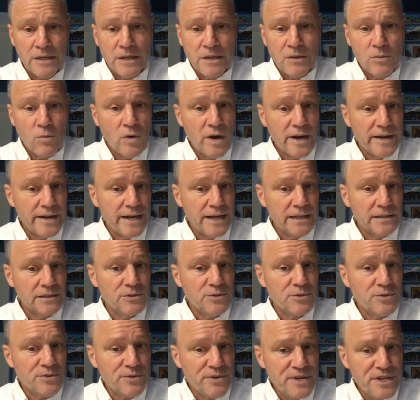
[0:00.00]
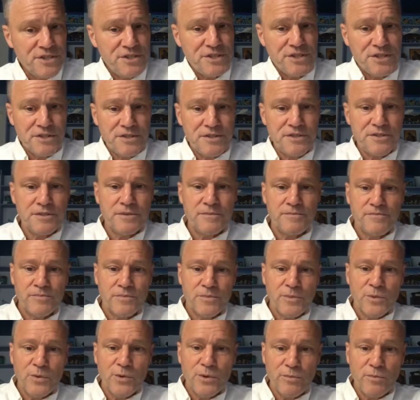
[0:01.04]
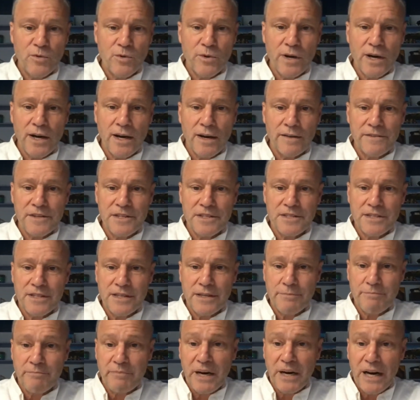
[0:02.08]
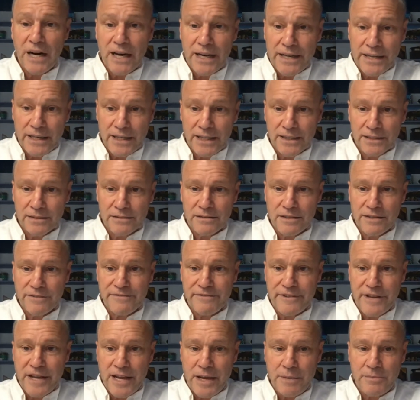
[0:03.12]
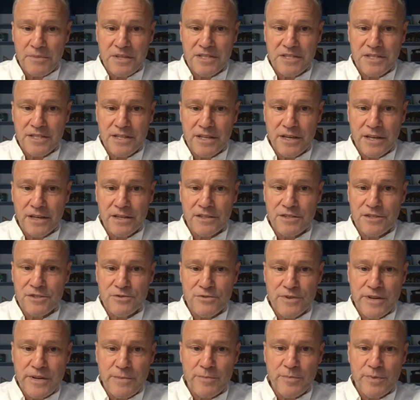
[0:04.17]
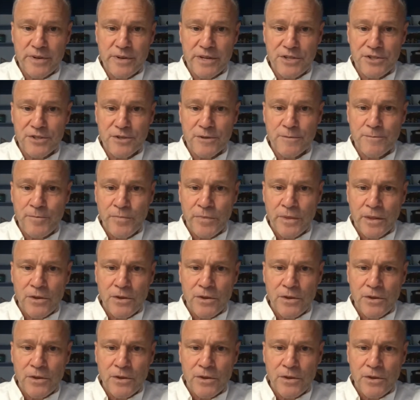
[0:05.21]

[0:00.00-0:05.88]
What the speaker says: Why not Lucretius, or more obviously Bion, the famed cynic street preacher,